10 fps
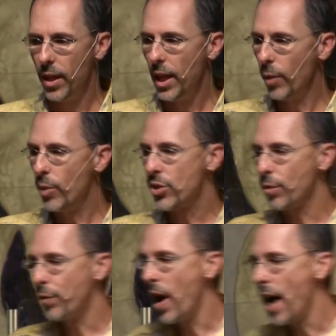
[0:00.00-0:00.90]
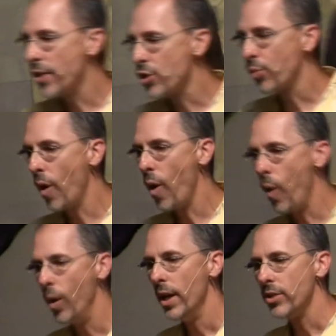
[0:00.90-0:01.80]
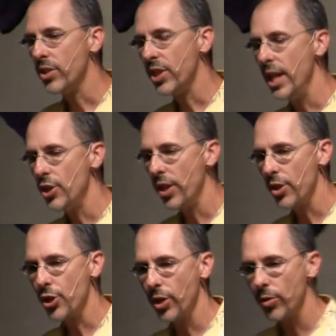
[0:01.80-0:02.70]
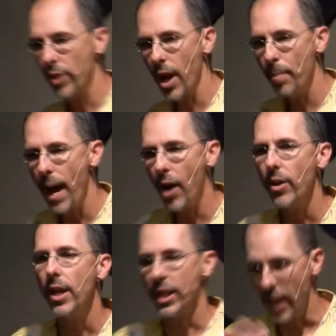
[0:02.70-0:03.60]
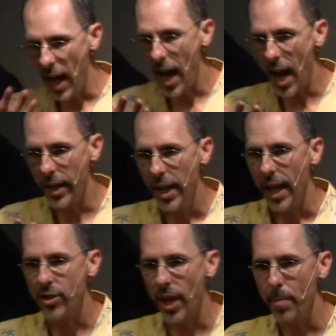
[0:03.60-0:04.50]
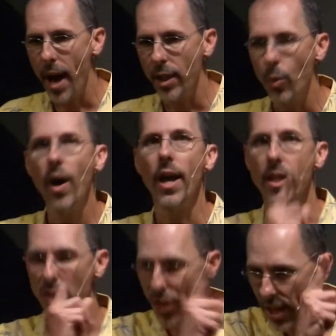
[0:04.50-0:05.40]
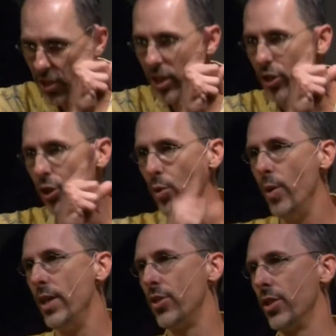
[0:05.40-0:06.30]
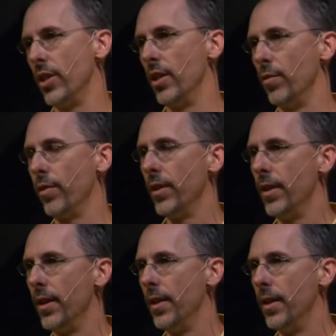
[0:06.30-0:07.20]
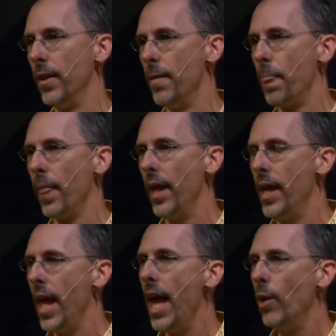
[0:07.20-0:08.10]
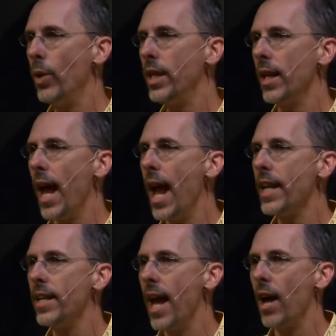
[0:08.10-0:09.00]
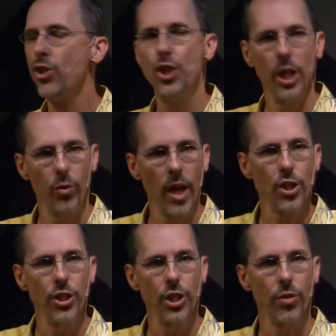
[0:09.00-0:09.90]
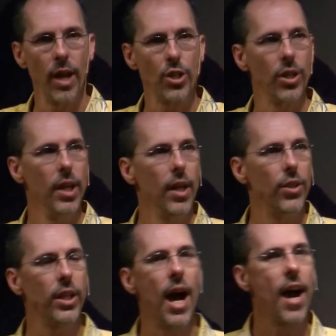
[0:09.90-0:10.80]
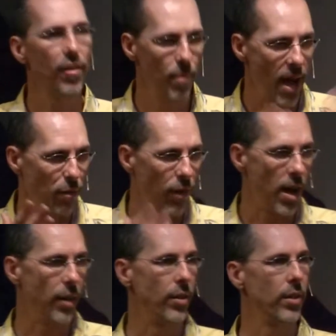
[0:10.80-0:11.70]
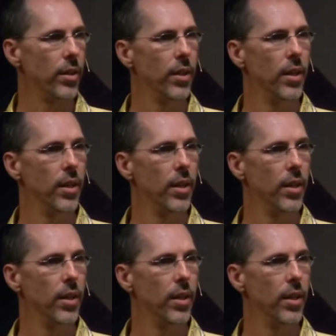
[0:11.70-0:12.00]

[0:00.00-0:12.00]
It was the father's role to teach their children about God and say, by the way, this is who we serve. And it would get handed down generation to generation. The God of my father.